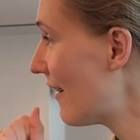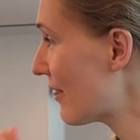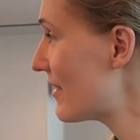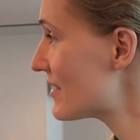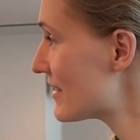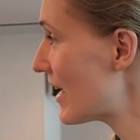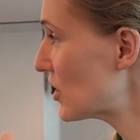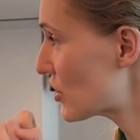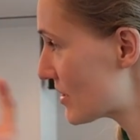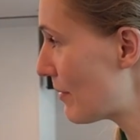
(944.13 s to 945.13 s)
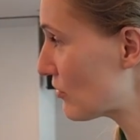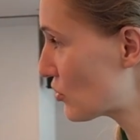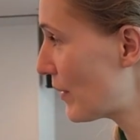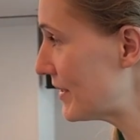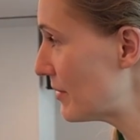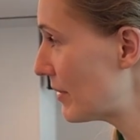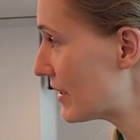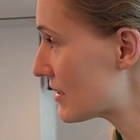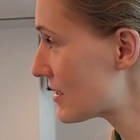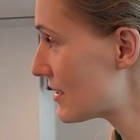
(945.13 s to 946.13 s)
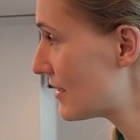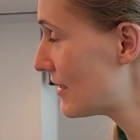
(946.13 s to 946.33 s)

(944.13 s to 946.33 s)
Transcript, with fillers: at this stage is about 20 minutes.